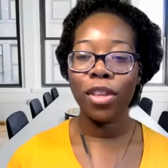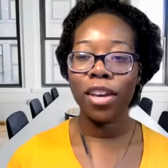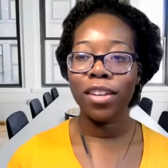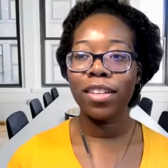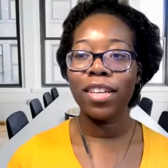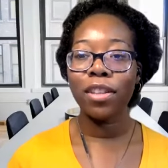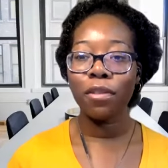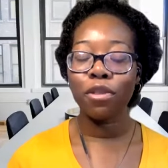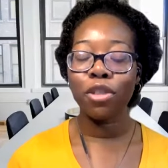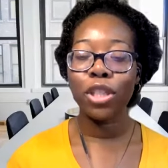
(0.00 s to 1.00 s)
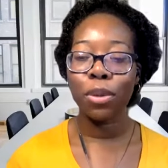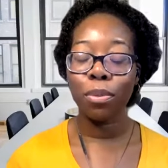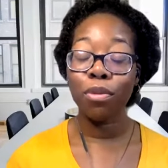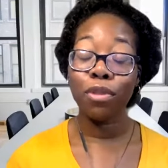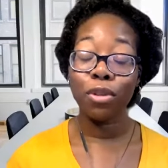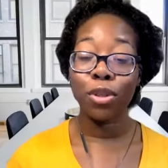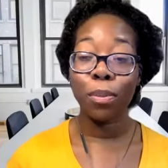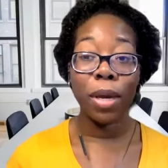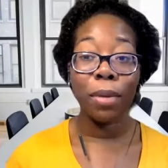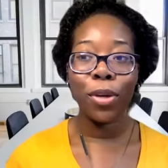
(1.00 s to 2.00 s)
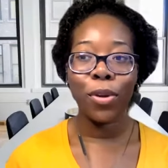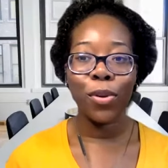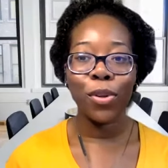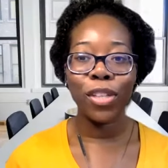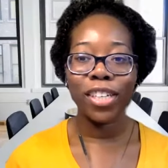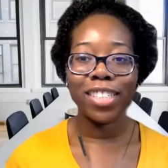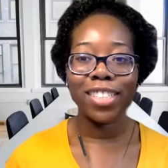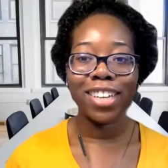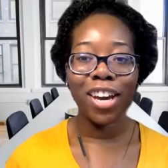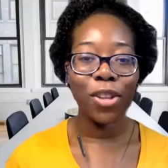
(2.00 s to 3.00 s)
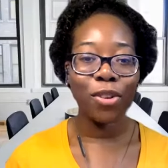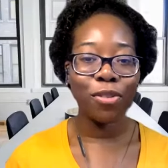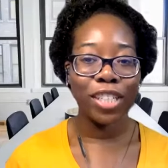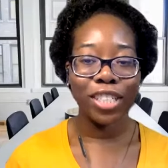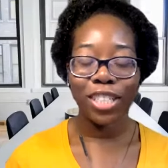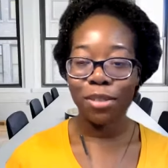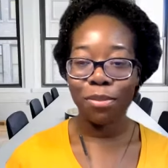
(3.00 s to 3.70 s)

then in the foreseeable future, maybe you'll look into other regions,